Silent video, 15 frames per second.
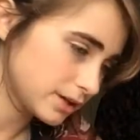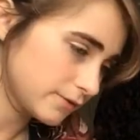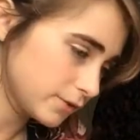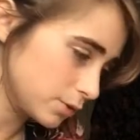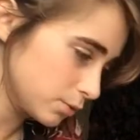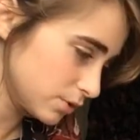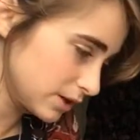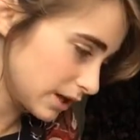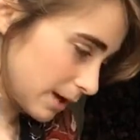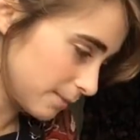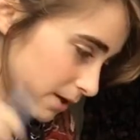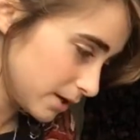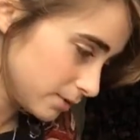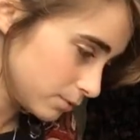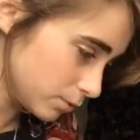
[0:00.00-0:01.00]
give you a warning.
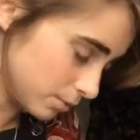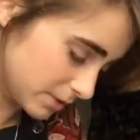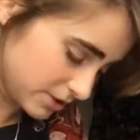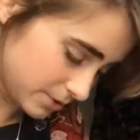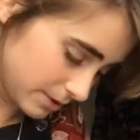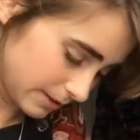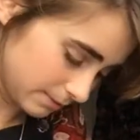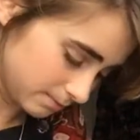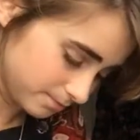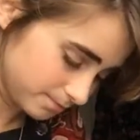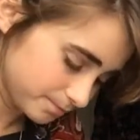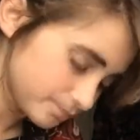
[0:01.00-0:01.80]
What am I doing?